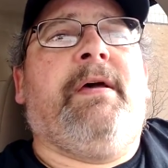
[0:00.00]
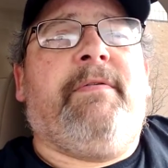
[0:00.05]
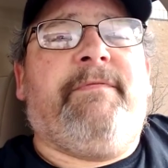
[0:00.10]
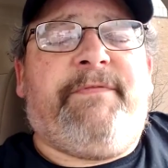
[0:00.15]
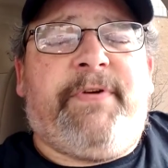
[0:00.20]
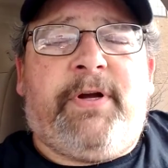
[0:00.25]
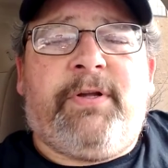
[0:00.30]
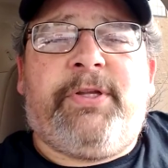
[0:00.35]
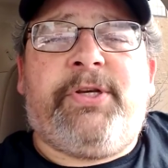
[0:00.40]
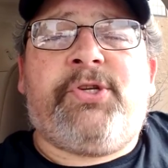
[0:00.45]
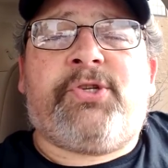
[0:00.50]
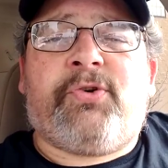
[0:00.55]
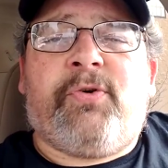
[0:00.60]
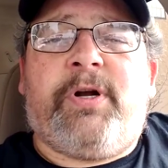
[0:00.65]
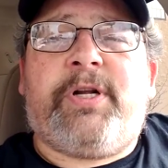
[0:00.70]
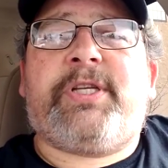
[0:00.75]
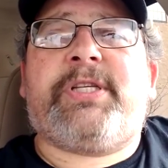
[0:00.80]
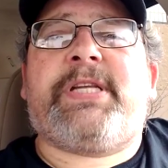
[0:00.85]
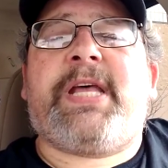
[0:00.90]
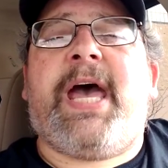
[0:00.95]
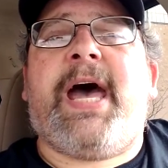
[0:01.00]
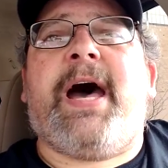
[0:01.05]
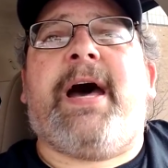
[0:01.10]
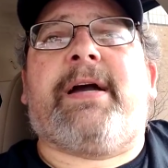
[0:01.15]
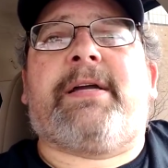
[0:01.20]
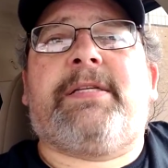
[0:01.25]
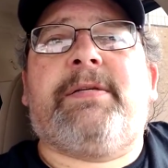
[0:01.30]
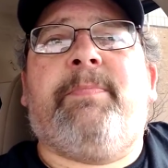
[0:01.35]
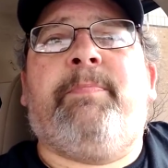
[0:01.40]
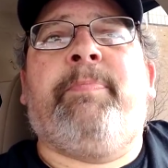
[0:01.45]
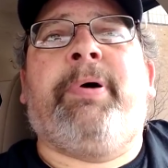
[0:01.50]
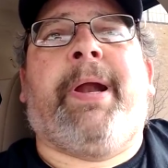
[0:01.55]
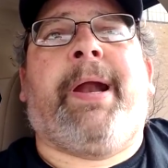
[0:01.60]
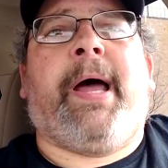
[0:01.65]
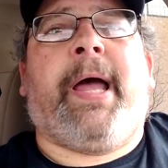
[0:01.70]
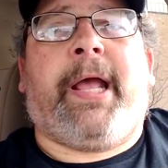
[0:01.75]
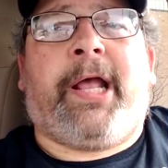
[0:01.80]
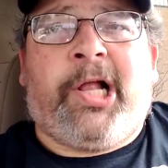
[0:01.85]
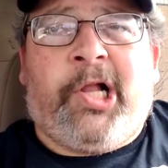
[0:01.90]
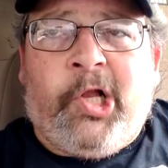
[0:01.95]
Fairly short stacked, but
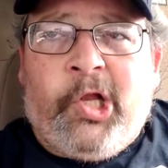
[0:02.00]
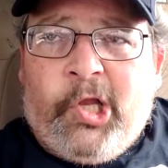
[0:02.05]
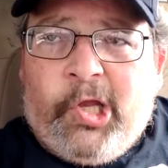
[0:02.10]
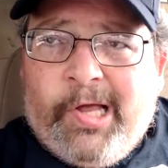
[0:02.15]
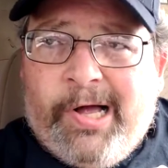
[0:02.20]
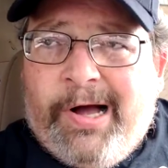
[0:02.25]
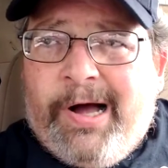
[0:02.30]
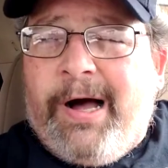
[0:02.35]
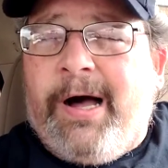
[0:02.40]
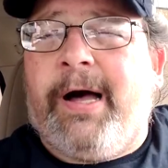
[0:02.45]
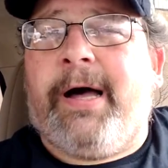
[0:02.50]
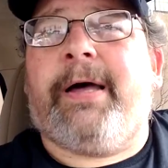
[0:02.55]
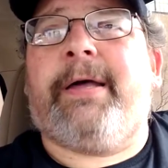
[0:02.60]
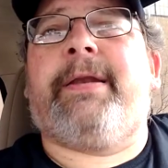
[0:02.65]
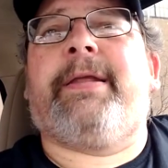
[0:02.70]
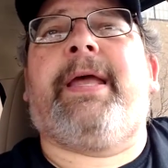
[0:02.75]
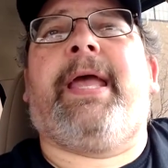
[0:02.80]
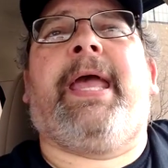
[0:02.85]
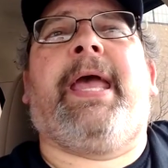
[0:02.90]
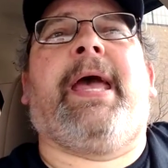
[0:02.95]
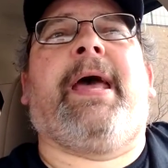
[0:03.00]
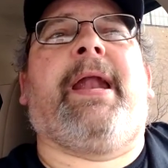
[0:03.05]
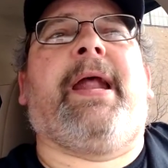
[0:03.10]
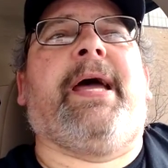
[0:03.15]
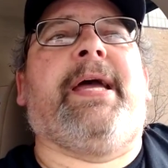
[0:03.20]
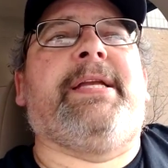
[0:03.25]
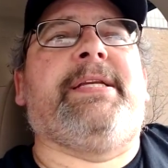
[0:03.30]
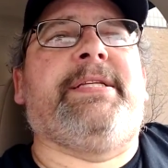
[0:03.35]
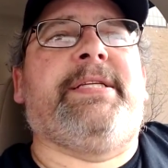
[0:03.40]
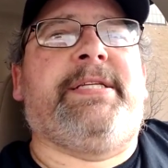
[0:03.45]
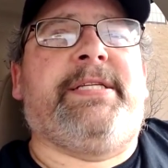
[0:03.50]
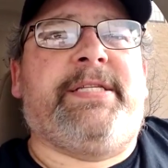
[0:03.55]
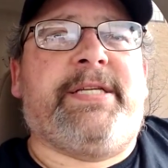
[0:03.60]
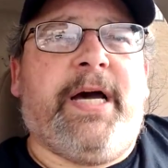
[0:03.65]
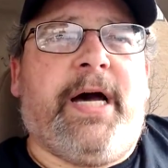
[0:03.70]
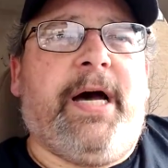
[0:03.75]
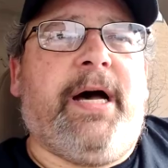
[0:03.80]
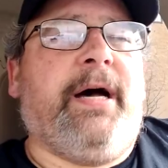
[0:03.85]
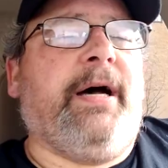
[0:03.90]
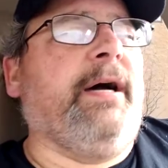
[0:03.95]
I clawed and I
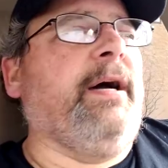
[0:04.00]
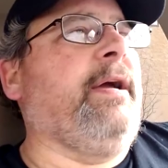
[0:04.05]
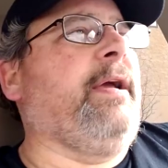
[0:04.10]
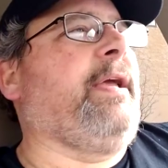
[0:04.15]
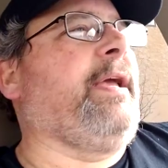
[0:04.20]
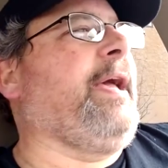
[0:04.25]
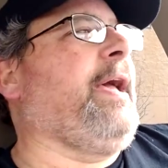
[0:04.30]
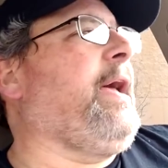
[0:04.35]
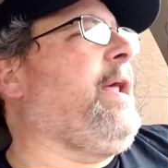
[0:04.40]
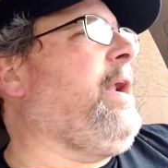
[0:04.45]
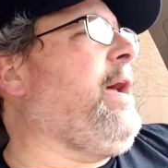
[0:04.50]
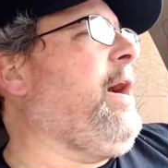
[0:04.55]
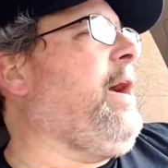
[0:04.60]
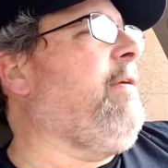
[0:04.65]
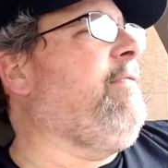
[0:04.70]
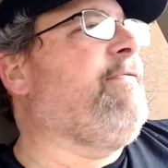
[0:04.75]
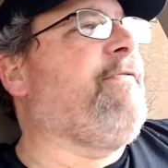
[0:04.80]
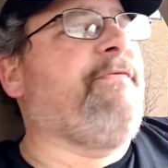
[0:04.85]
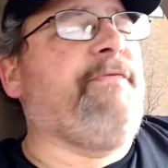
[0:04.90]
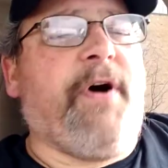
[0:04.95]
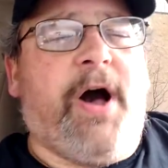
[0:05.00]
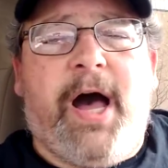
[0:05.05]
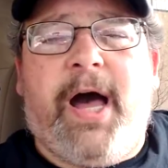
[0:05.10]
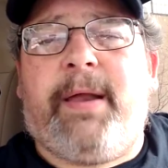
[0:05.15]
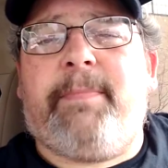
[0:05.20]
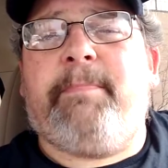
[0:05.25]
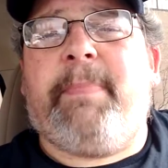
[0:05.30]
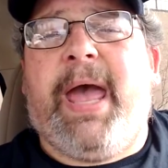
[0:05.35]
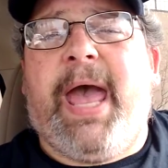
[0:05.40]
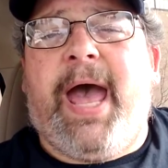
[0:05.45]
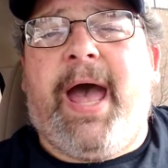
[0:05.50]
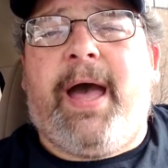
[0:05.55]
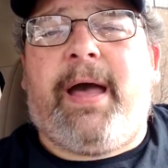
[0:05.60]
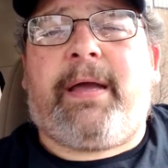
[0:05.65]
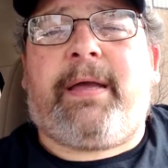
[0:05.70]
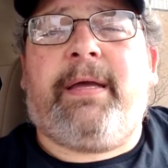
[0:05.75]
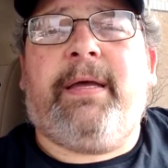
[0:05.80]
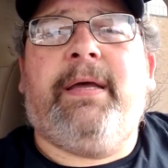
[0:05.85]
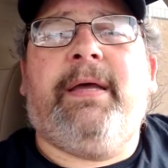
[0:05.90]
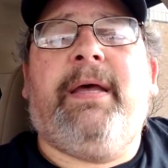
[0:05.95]
dug and I fought
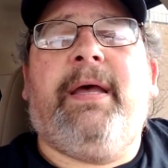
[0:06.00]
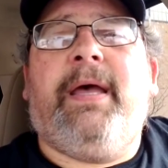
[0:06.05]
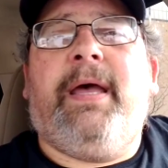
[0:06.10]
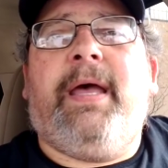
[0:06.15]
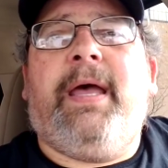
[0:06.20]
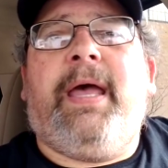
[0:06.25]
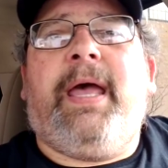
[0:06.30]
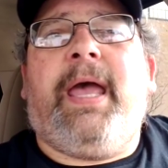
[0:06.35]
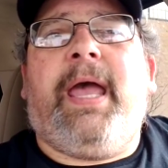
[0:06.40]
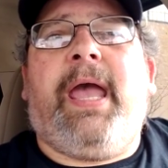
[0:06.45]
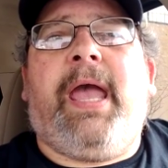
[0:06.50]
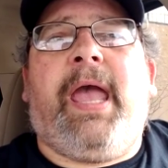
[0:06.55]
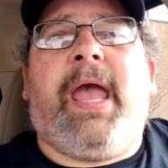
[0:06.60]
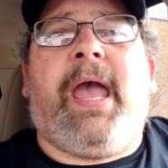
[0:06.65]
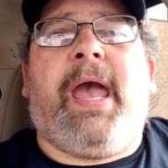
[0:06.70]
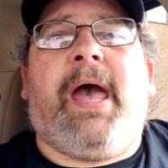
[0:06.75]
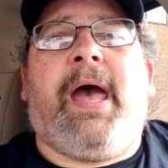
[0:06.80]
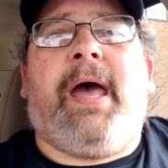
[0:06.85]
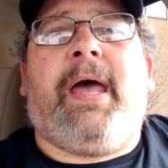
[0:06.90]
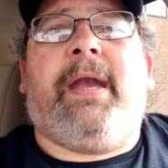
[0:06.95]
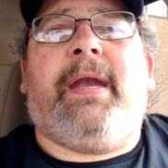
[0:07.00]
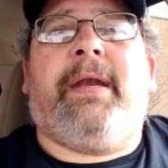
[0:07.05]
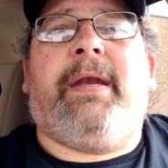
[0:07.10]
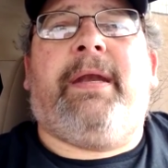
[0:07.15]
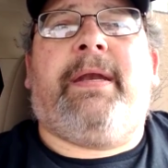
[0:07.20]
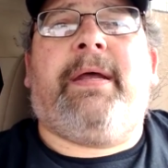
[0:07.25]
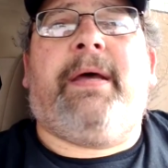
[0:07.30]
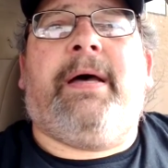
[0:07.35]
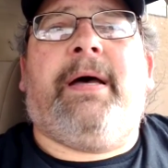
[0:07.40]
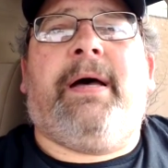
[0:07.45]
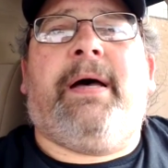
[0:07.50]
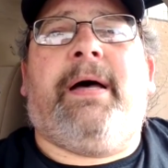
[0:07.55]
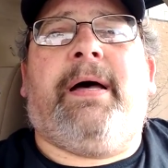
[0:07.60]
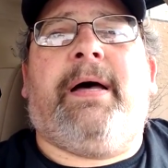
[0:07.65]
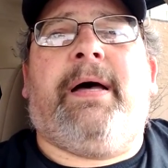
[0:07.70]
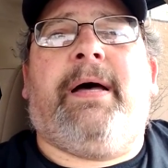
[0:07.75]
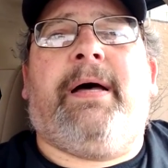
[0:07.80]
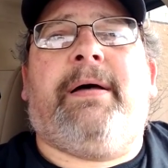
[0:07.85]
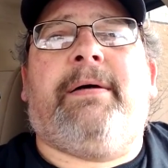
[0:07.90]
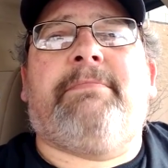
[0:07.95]
back. And
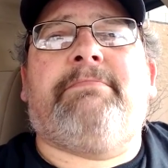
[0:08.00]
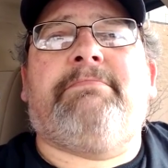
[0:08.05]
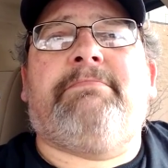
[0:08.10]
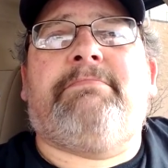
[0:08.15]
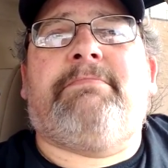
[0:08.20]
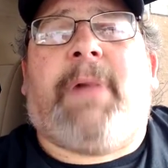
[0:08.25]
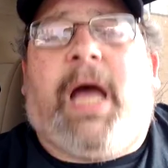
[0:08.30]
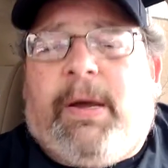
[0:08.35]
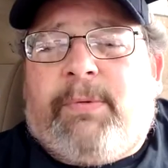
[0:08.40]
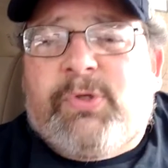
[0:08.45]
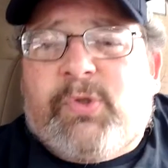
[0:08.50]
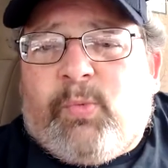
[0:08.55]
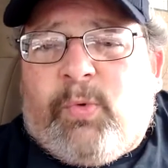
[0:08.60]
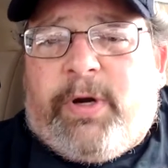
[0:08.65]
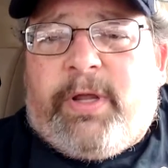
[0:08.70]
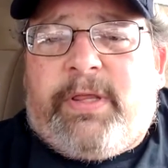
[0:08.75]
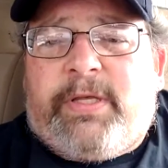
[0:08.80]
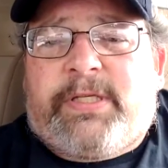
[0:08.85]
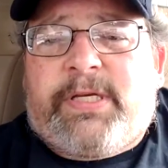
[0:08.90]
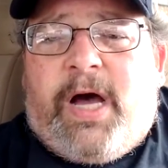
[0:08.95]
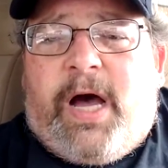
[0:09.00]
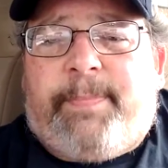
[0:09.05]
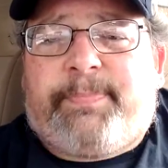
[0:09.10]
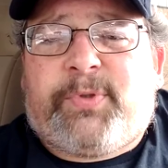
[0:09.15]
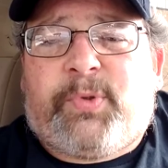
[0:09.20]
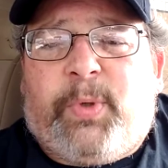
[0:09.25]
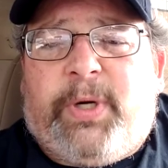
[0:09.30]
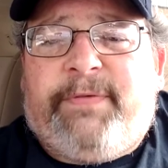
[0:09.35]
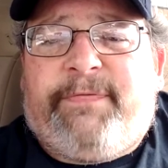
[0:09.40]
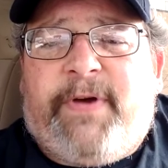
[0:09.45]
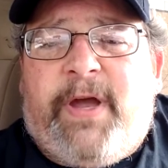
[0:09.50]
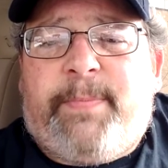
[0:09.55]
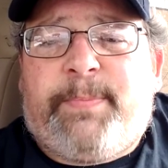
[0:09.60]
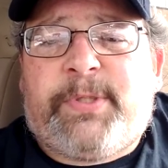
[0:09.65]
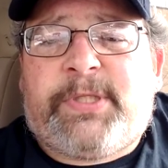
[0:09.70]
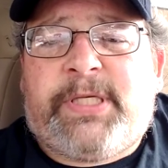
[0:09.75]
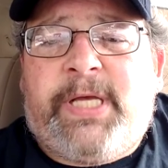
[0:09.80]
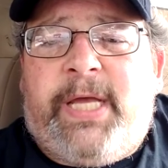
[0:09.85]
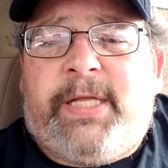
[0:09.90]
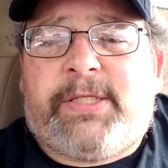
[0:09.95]
I was one of the top
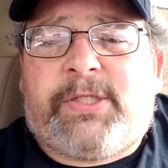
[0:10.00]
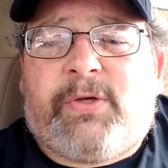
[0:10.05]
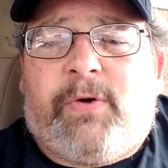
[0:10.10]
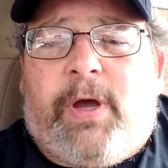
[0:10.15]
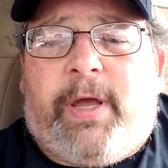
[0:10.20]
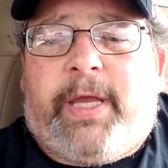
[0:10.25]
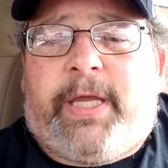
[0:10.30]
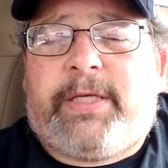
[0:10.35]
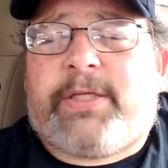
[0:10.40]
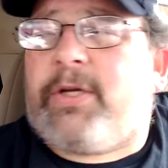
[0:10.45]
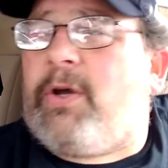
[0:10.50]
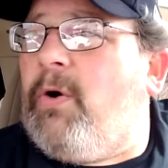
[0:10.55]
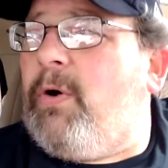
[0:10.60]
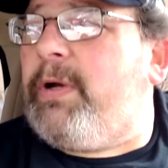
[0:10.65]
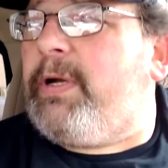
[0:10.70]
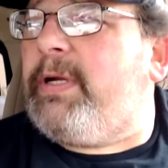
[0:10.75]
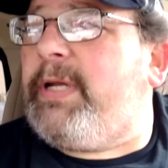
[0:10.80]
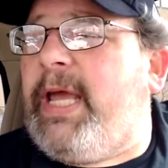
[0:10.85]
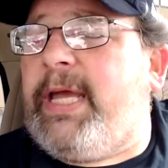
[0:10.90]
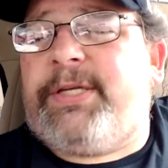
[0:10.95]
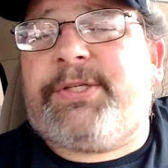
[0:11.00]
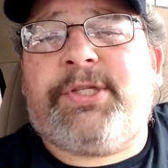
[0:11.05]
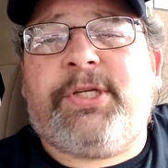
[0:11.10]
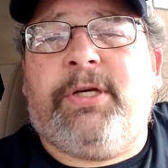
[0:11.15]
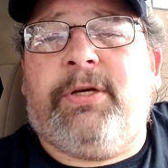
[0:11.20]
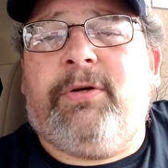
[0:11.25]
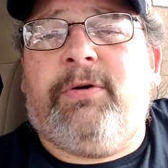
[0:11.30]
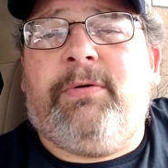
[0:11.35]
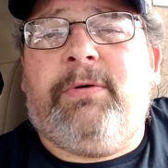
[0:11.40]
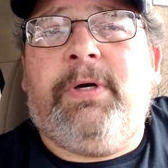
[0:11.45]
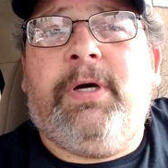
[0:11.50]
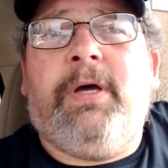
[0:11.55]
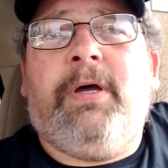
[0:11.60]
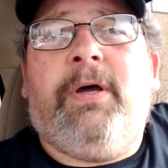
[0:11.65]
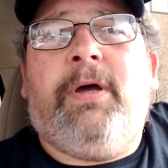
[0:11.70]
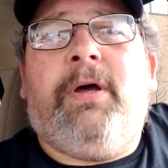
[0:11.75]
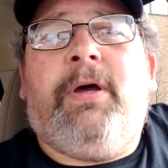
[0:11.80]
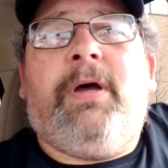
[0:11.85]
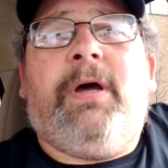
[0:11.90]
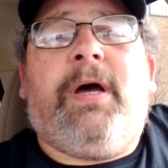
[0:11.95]
25%, so I get to go into day two,
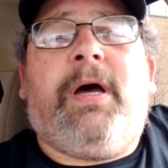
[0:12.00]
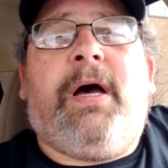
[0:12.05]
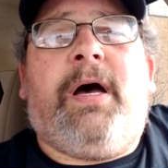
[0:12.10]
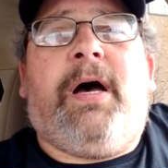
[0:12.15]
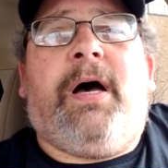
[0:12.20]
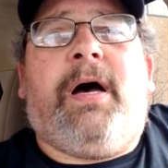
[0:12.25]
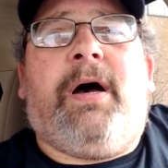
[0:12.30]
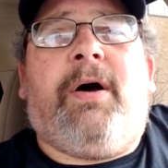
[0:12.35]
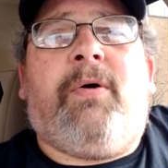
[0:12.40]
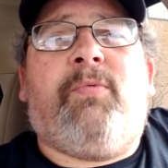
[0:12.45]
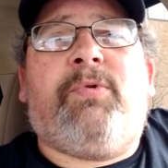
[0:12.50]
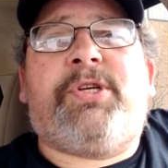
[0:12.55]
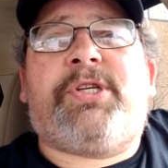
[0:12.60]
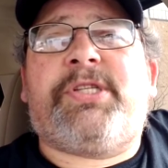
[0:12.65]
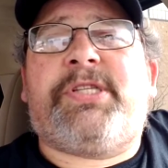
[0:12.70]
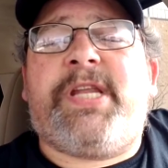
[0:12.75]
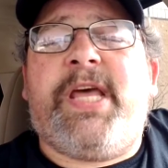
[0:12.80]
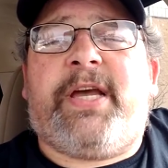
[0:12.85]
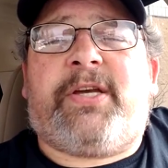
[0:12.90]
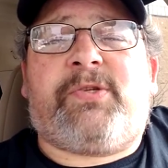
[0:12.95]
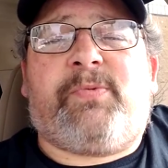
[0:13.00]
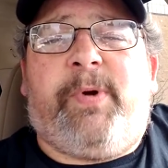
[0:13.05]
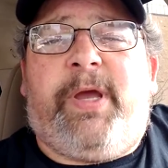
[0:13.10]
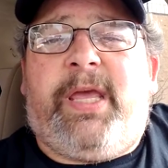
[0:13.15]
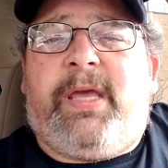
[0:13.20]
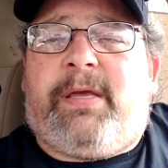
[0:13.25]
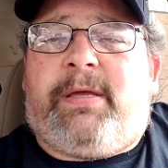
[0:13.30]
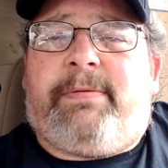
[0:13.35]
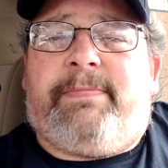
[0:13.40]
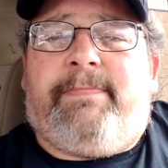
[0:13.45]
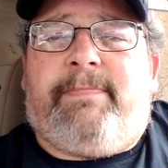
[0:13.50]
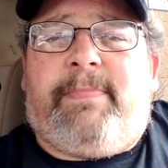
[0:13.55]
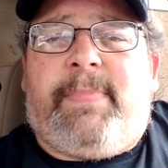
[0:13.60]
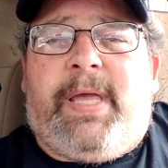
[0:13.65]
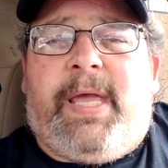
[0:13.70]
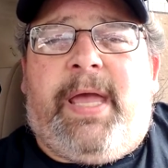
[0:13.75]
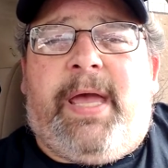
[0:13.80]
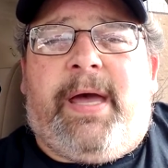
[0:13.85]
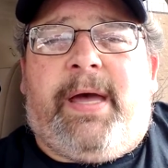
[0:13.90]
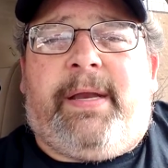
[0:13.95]
which is next week.
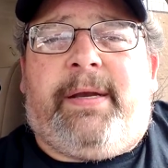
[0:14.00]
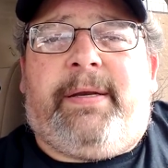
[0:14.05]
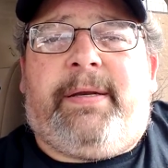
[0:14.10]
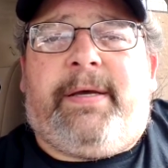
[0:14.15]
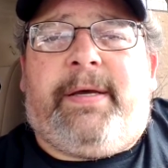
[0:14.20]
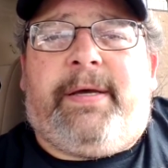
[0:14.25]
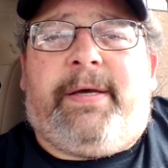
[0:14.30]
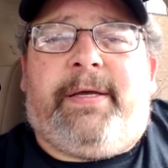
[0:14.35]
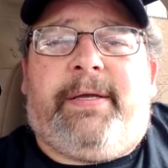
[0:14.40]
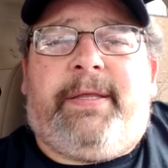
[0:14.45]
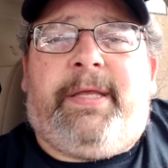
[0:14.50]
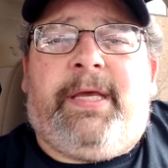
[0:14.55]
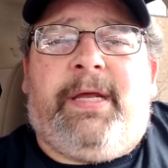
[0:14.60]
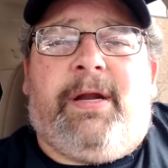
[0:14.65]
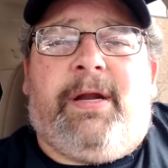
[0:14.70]
And, I